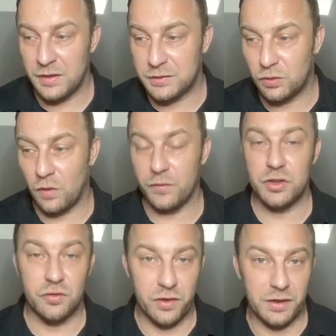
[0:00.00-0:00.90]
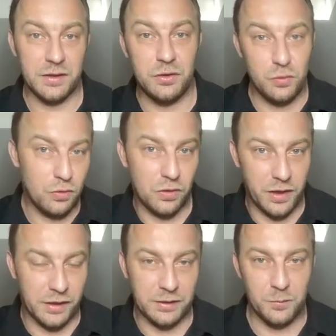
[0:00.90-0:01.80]
Stockfish created two
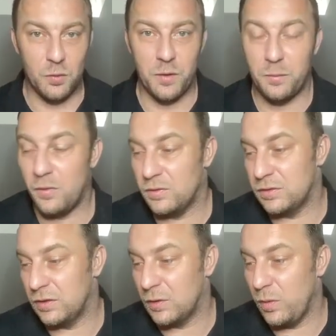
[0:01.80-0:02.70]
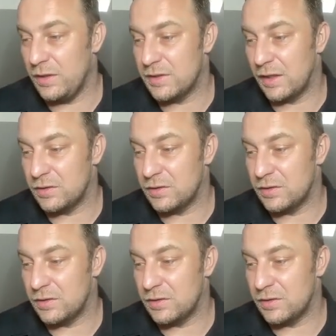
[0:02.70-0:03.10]
connected mobile pawns on the queen side.